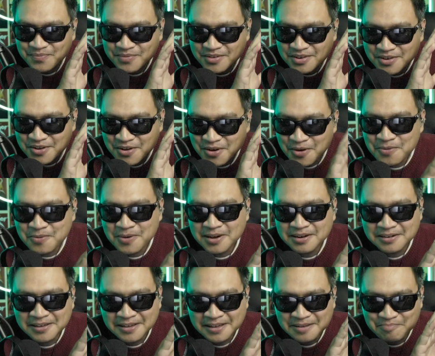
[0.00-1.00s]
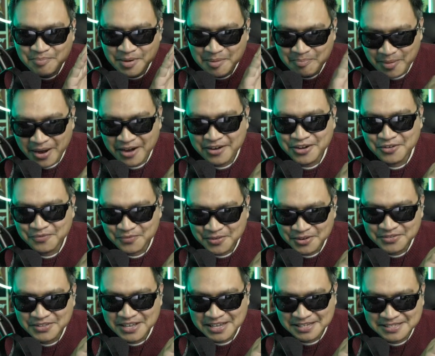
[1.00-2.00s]
No one can prepare you
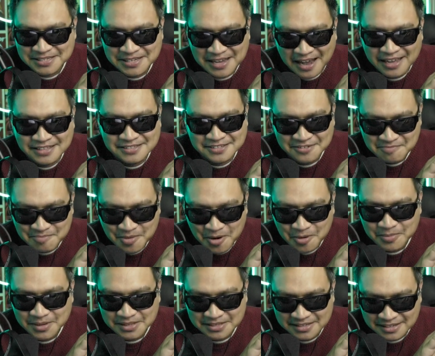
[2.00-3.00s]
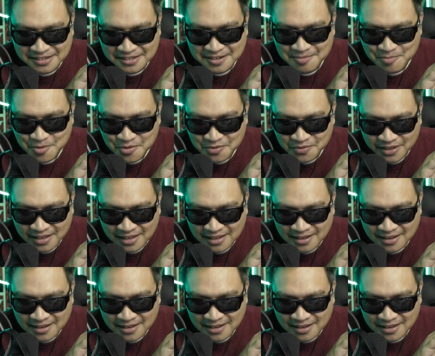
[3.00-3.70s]
for these kinds of moments in a movie.